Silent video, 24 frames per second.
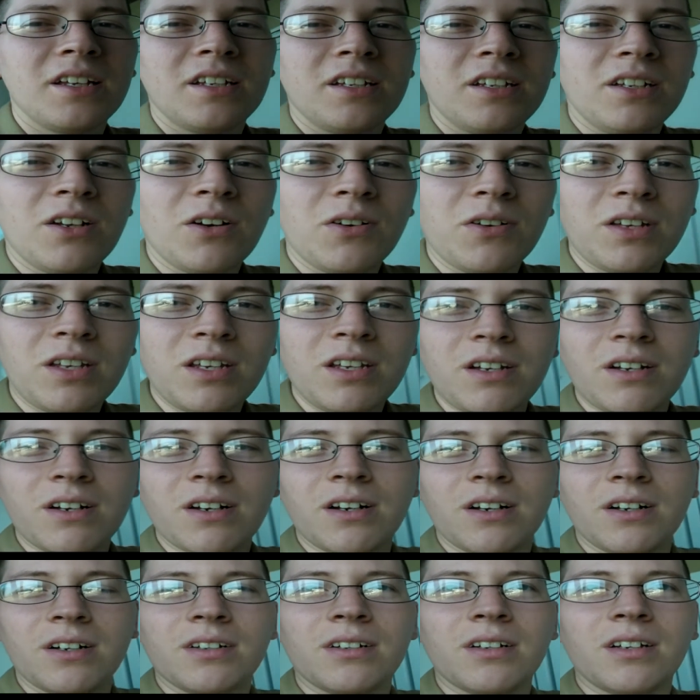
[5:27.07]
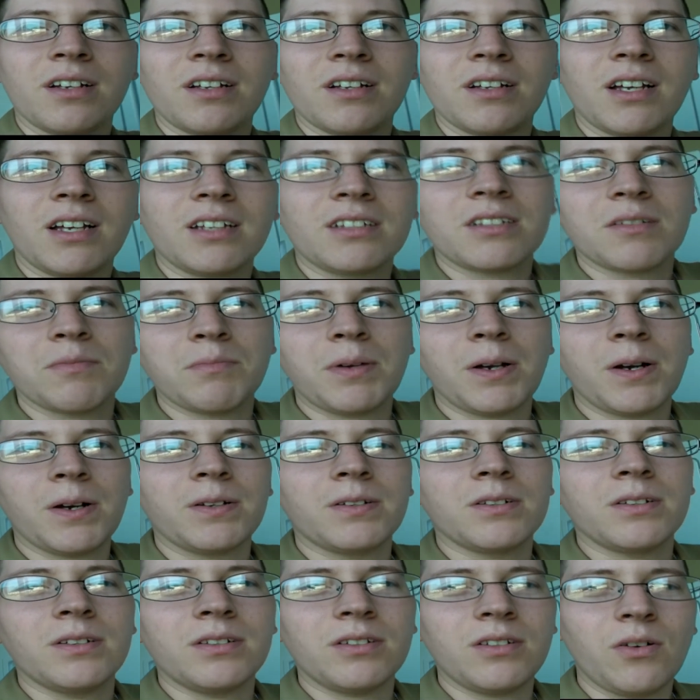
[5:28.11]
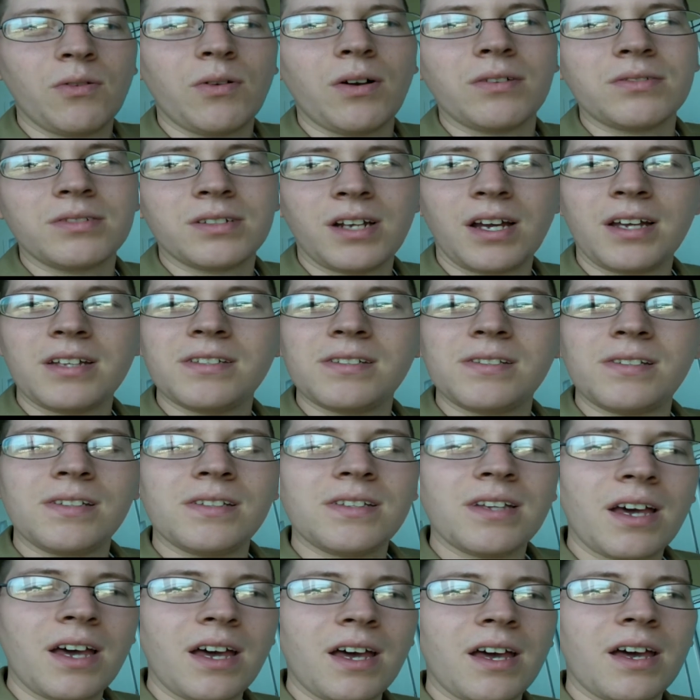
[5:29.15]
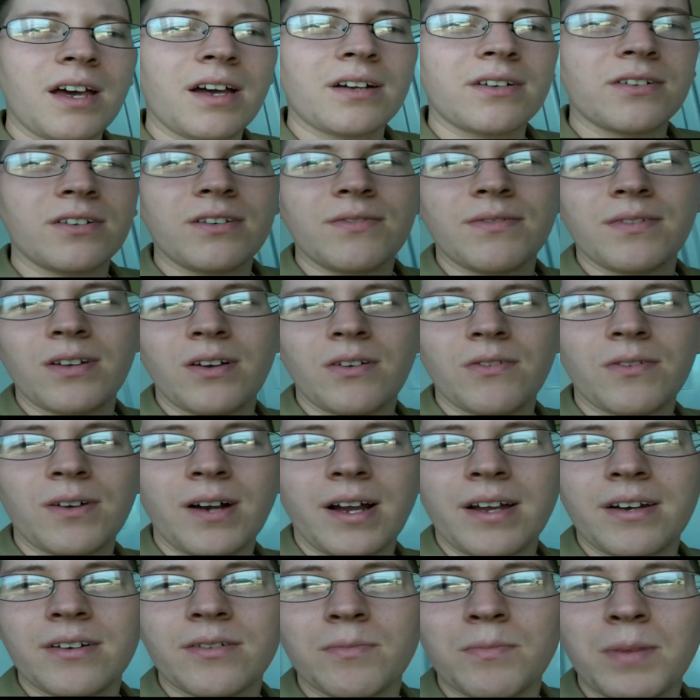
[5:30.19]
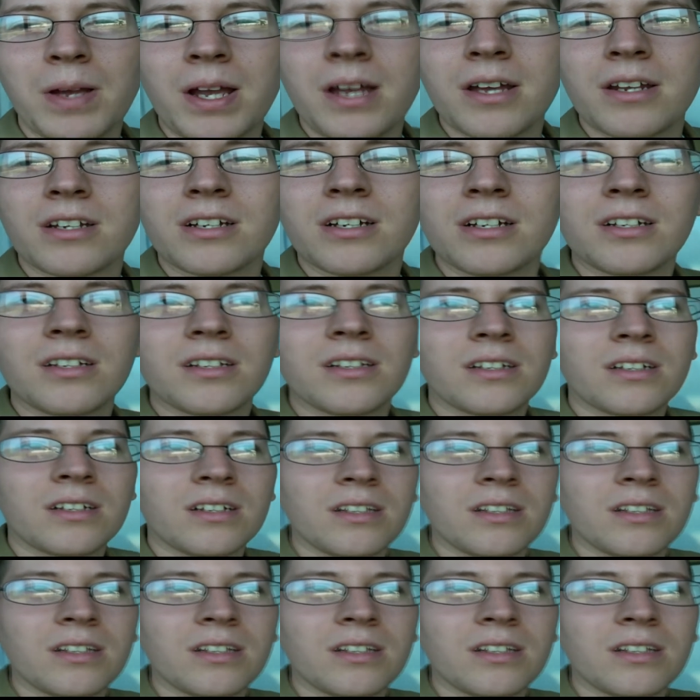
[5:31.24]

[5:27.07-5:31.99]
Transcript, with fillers: you know, here, as compared to, you know, when I was in I T T Tech or even over at Urbana.